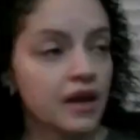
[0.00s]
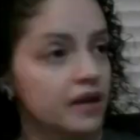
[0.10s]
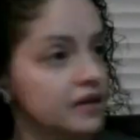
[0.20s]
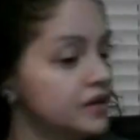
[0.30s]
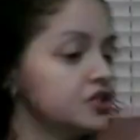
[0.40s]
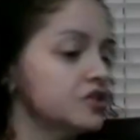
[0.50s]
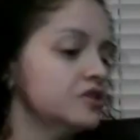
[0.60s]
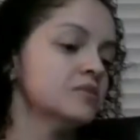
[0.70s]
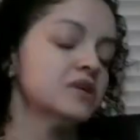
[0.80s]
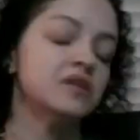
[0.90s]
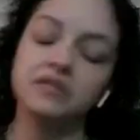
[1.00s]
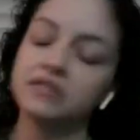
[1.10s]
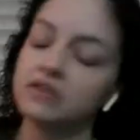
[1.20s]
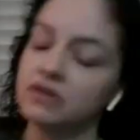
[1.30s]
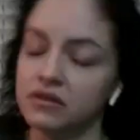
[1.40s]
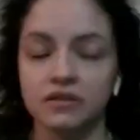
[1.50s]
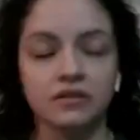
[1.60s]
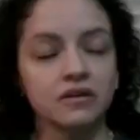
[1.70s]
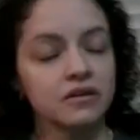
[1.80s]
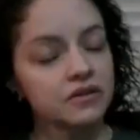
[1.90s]
and kitchen committee is
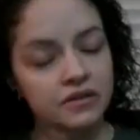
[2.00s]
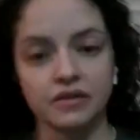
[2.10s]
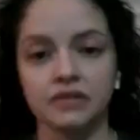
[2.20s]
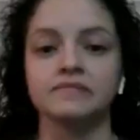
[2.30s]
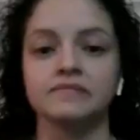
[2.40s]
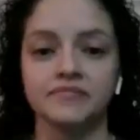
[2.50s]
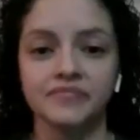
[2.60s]
another thing.